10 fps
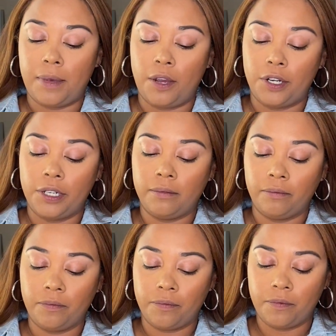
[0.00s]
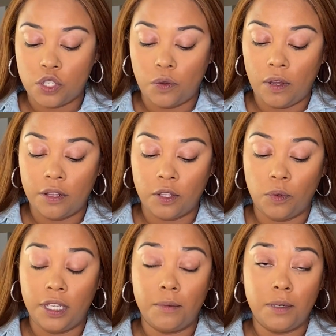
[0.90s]
powder. So the
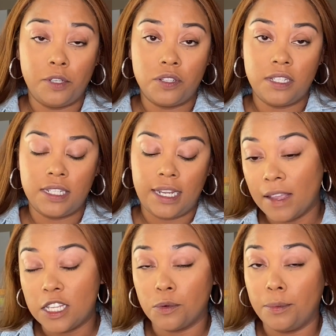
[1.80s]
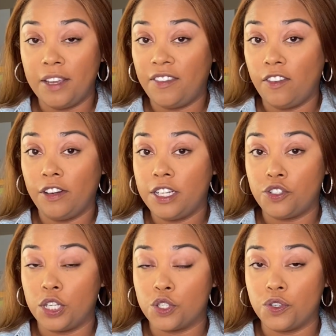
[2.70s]
one that I'm gonna be using today is one of my favorite
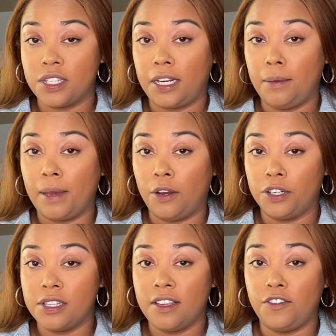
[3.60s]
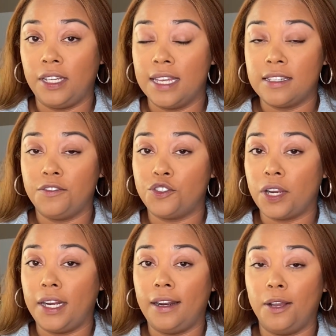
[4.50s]
drugstore setting powders. If you guys haven't
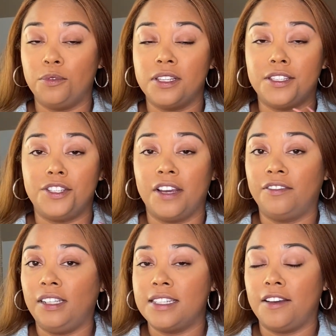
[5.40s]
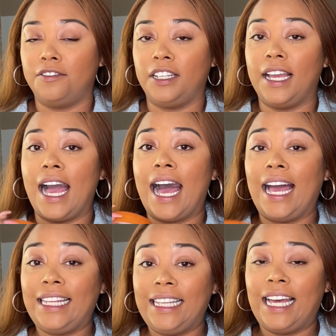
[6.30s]
tried it, I would definitely,
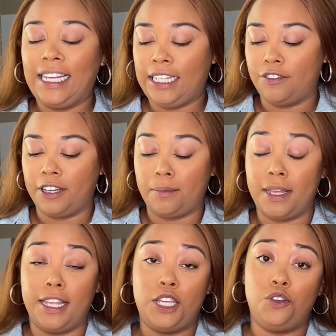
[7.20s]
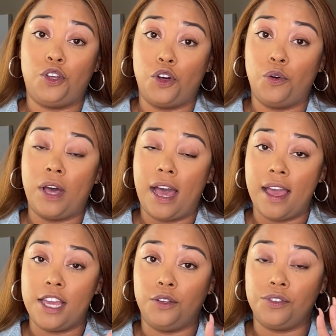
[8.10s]
highly recommend that you go
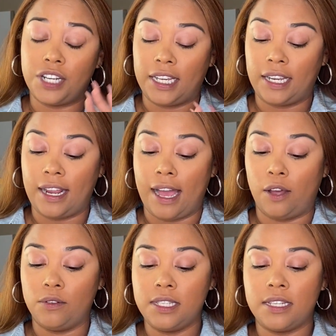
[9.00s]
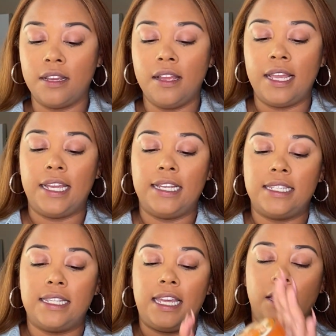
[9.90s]
and you check it out. It is
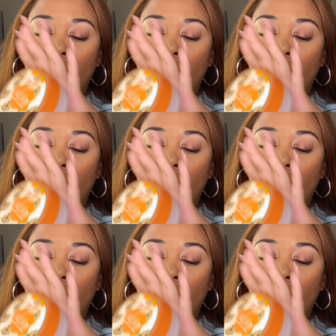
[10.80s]
the